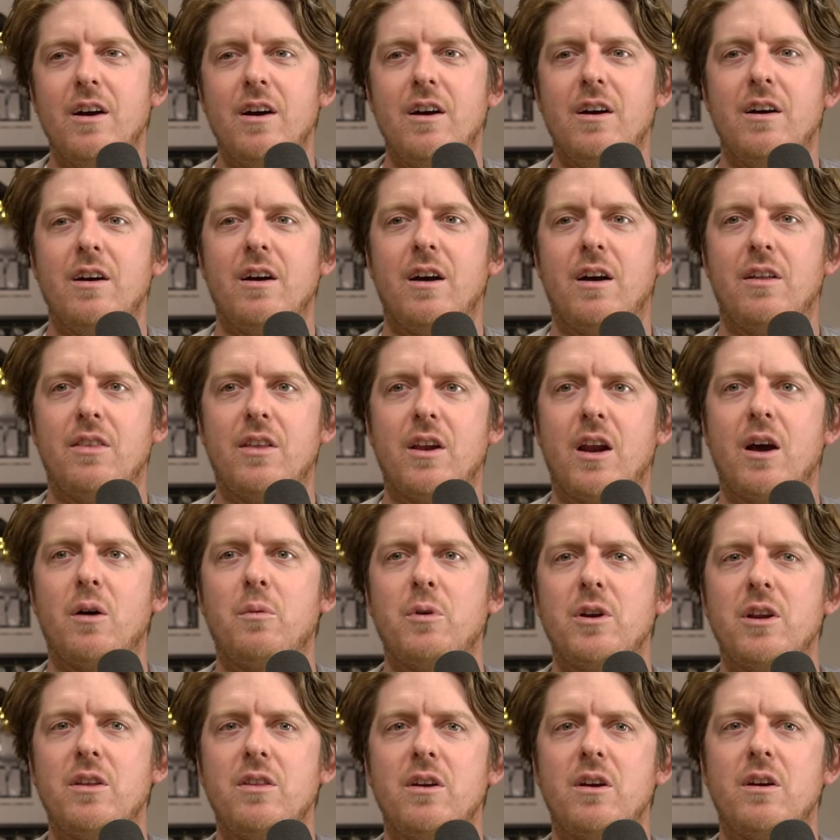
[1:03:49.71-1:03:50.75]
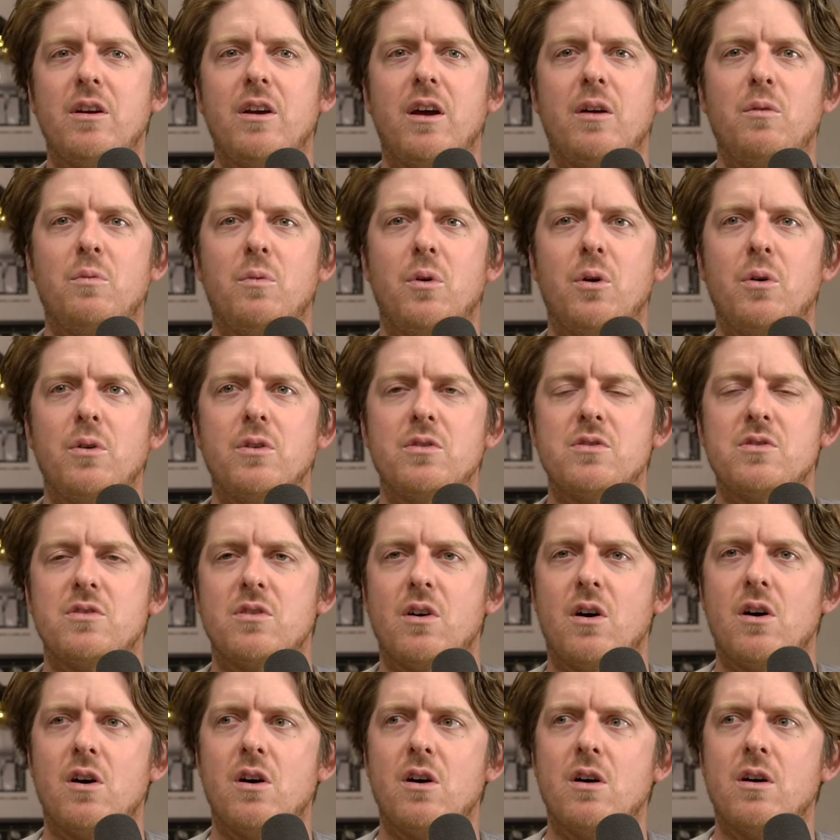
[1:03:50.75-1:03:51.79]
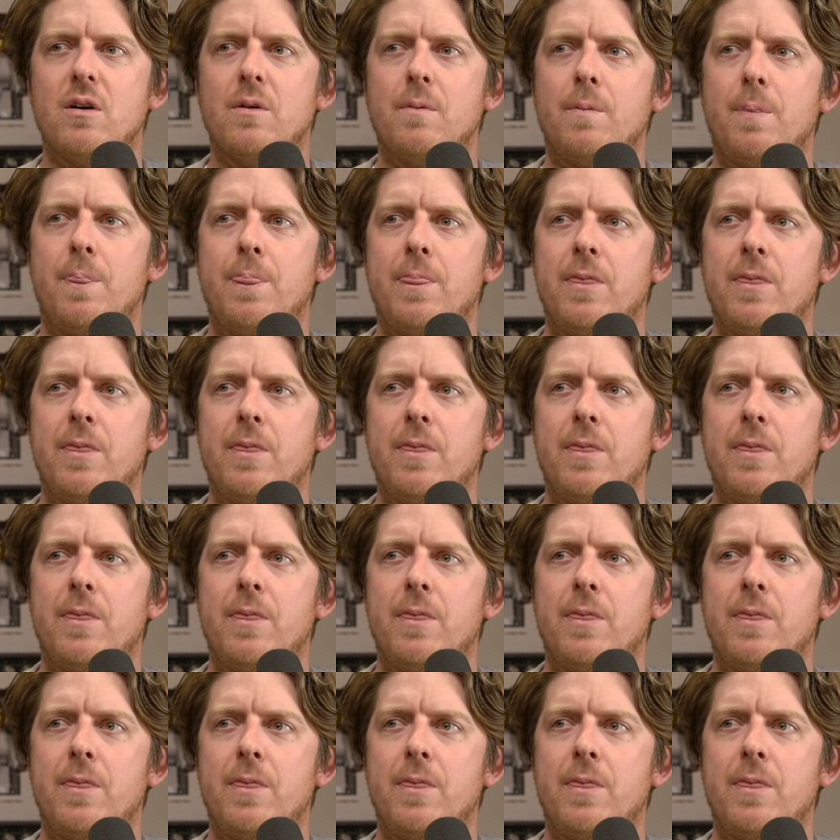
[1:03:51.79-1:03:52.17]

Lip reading: And then I went in there and I wrote a song.